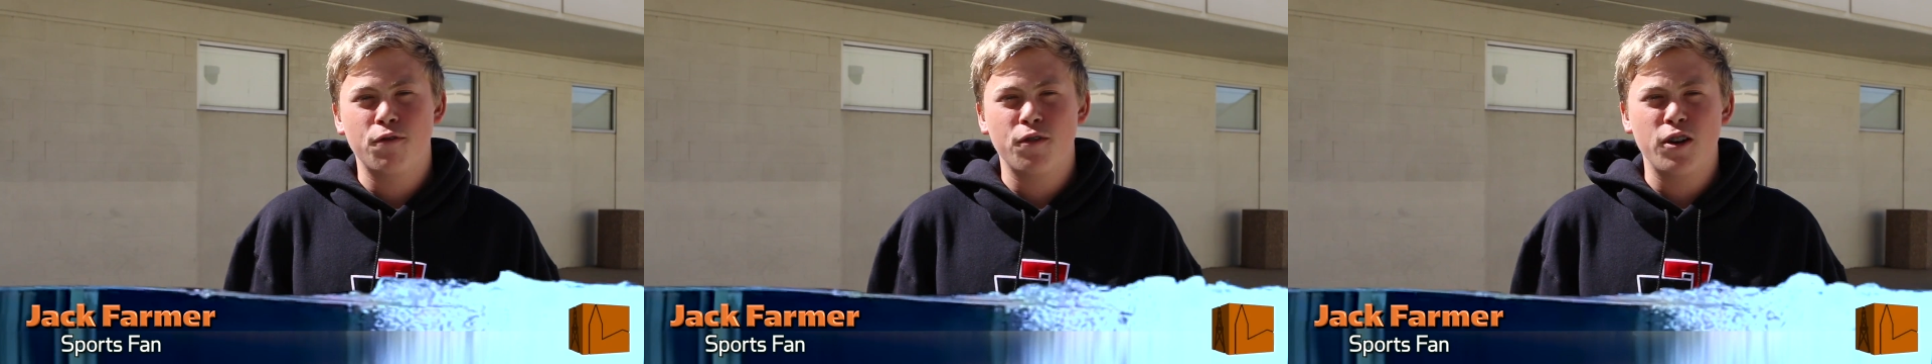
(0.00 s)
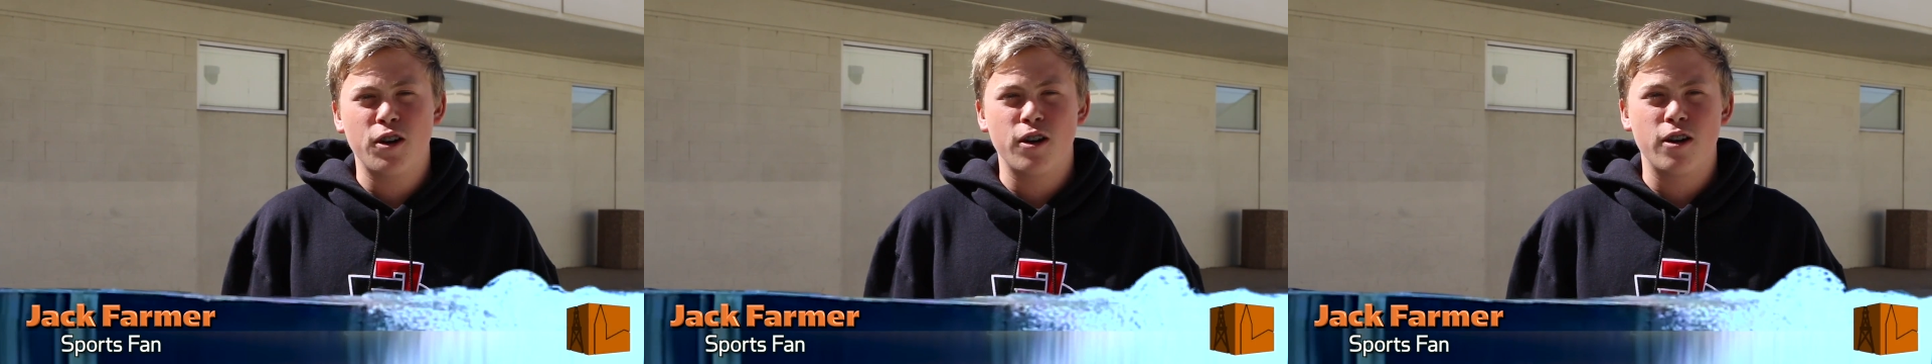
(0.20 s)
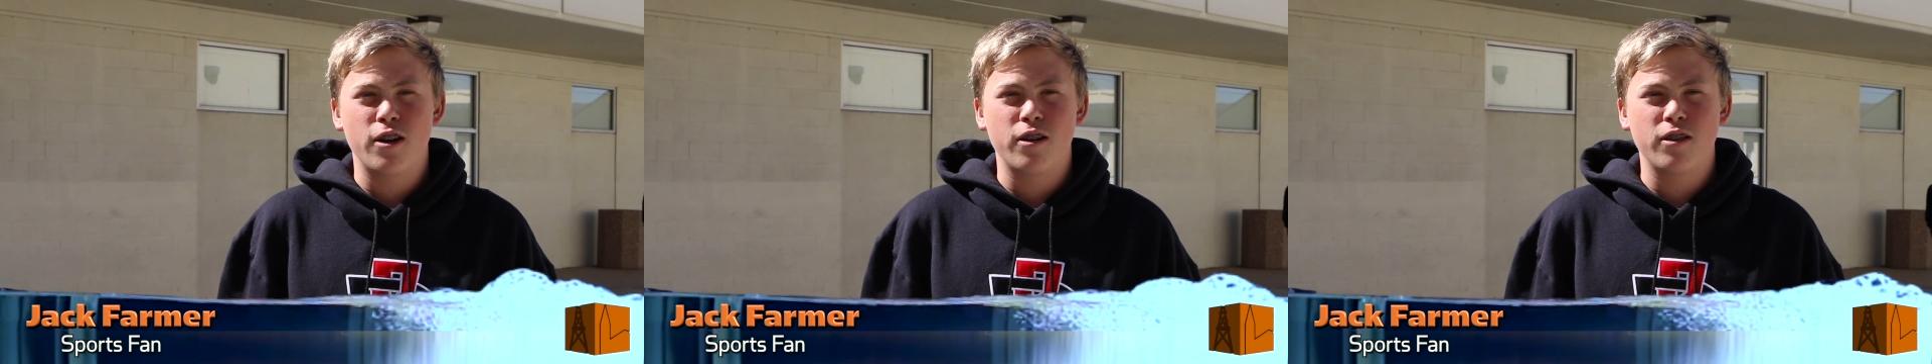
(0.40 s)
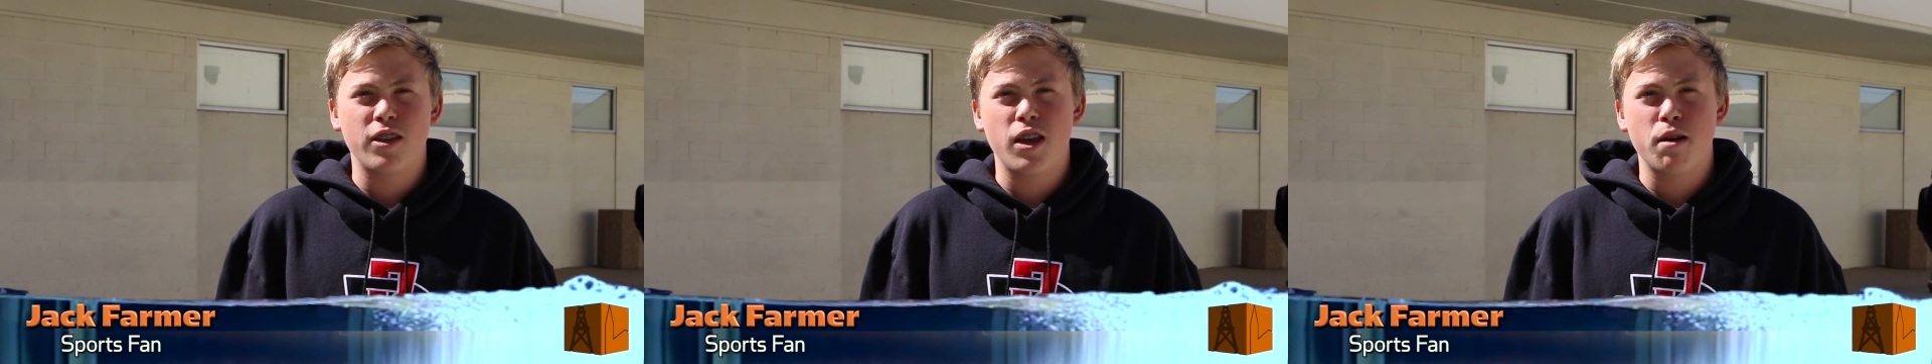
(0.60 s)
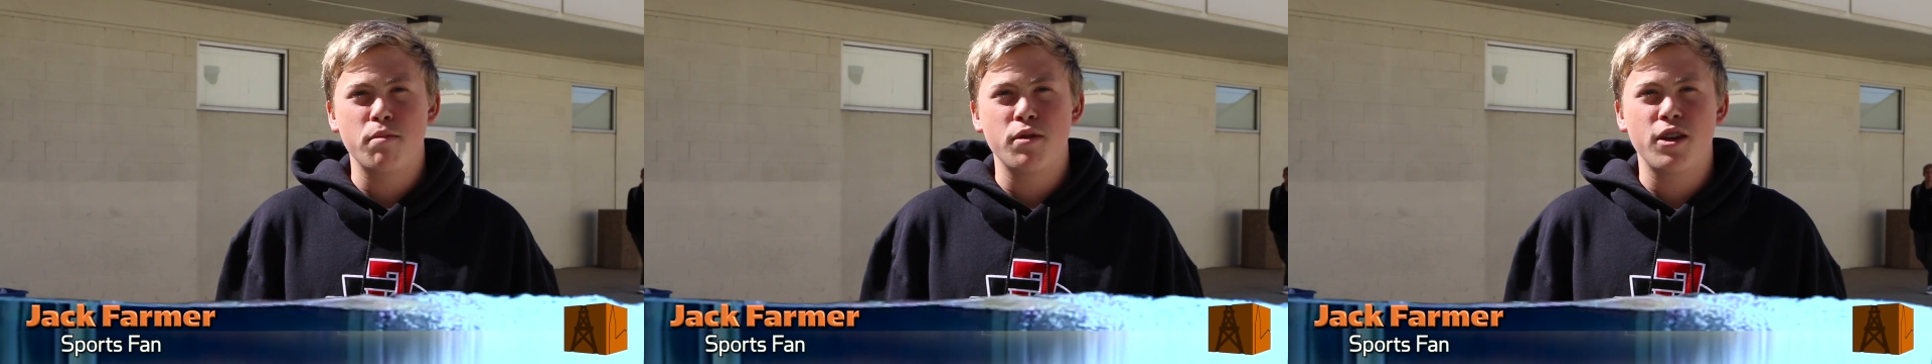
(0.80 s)
for
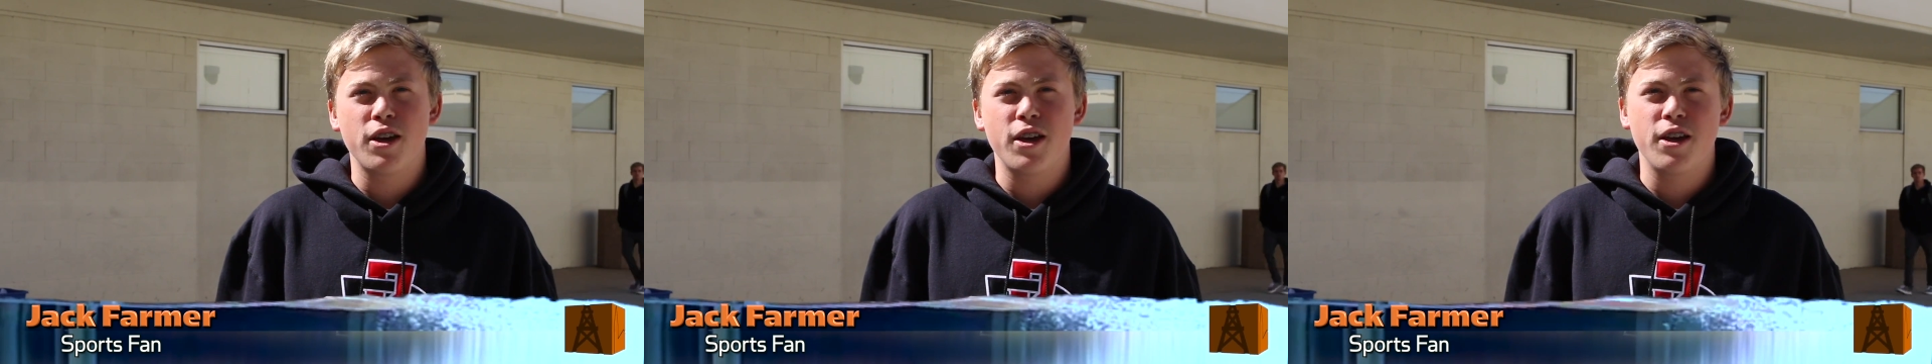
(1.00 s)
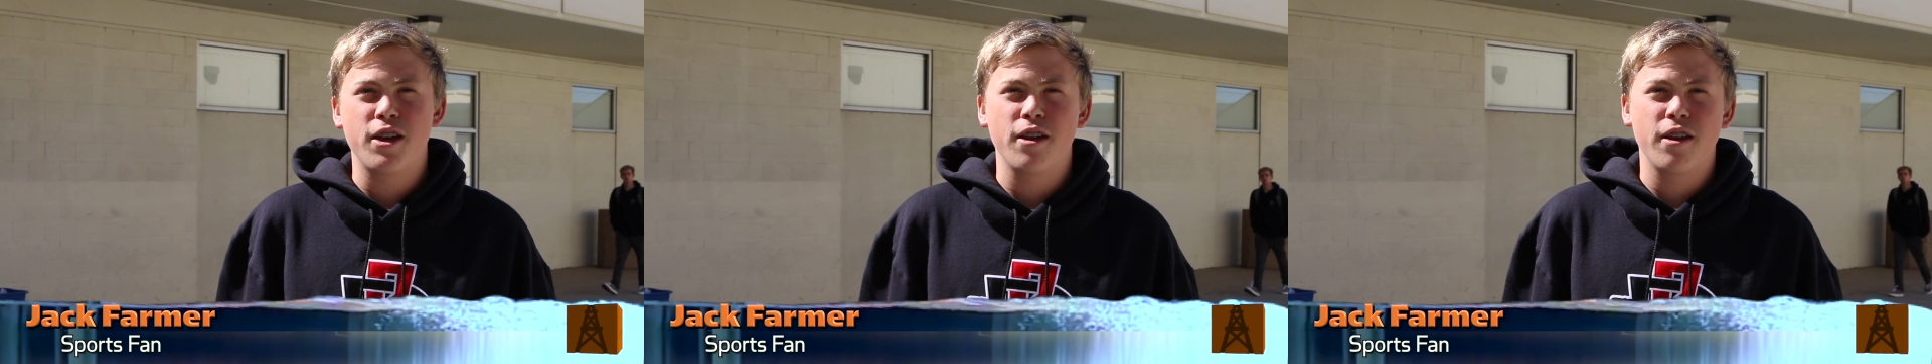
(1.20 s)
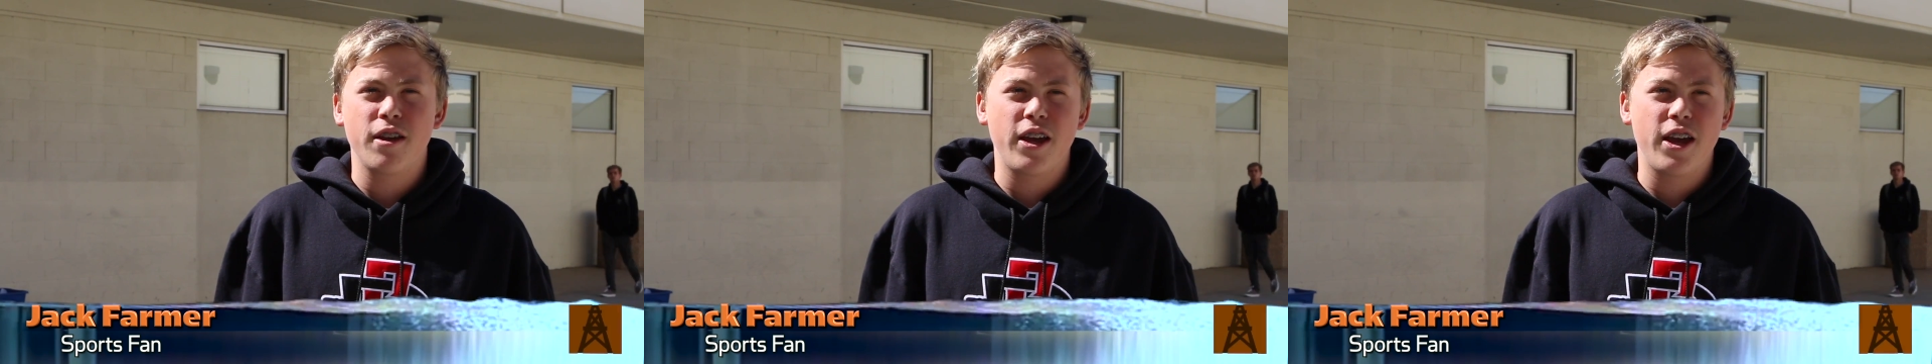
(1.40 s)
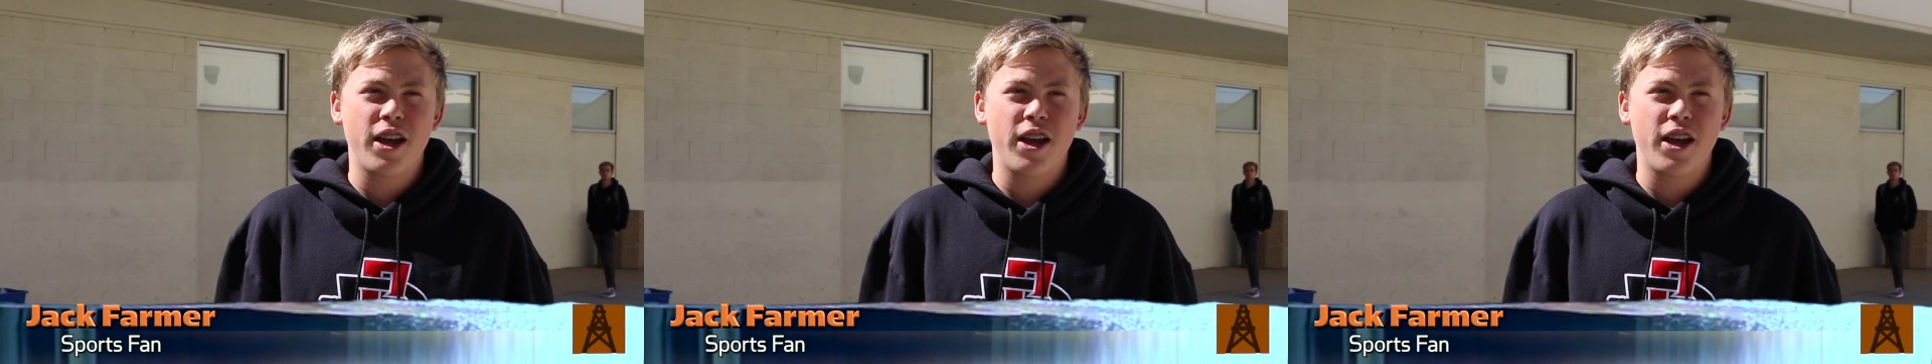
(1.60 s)
the NBA